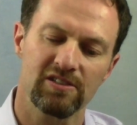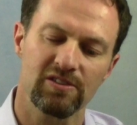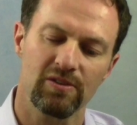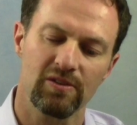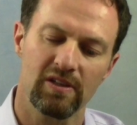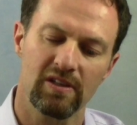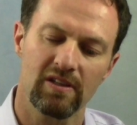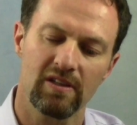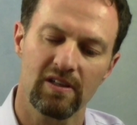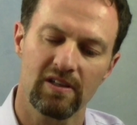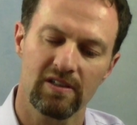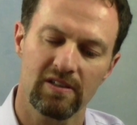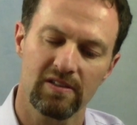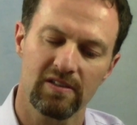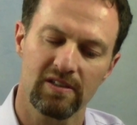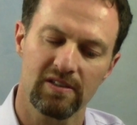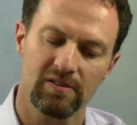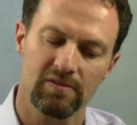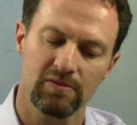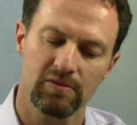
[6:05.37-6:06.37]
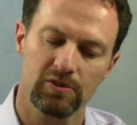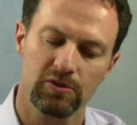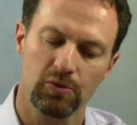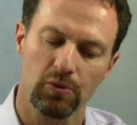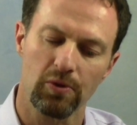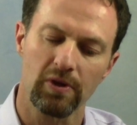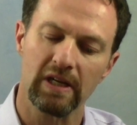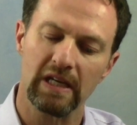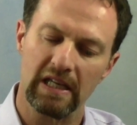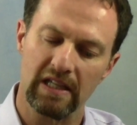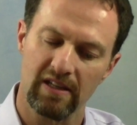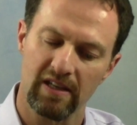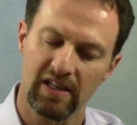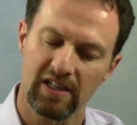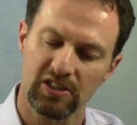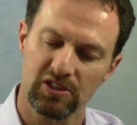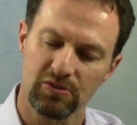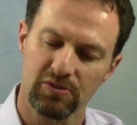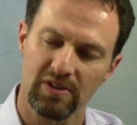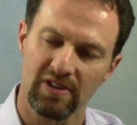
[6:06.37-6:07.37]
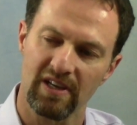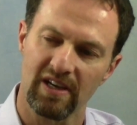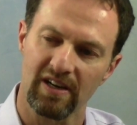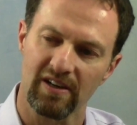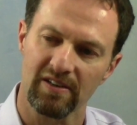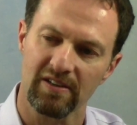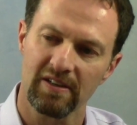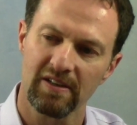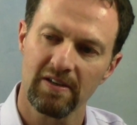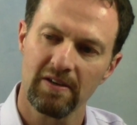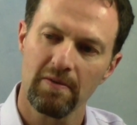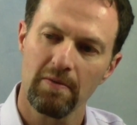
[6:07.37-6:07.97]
So the story and the history there